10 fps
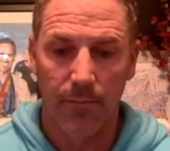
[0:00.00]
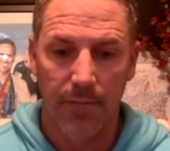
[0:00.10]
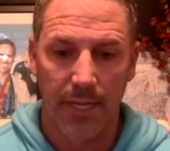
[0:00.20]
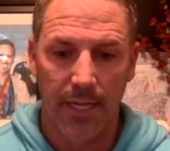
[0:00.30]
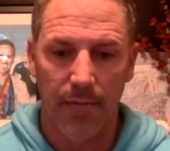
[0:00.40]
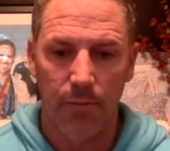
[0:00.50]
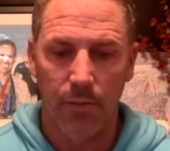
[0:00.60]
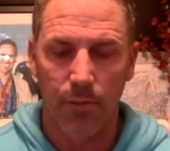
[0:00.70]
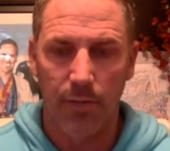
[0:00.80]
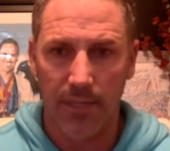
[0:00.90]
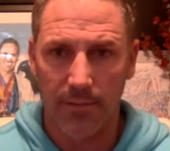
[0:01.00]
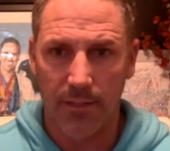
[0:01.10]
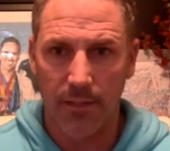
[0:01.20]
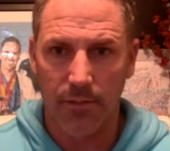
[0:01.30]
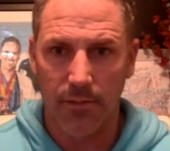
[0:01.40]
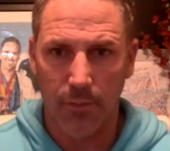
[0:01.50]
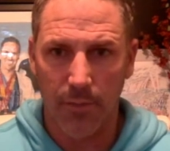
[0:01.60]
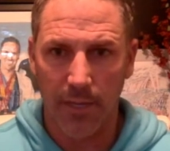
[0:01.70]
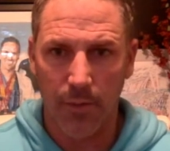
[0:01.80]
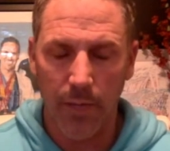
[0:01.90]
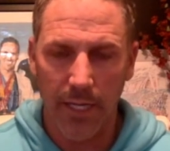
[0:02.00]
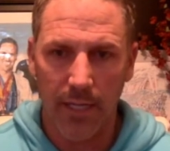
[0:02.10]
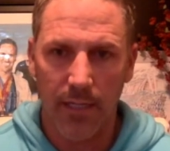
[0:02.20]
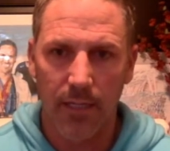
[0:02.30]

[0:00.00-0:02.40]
And we went out there for about a week.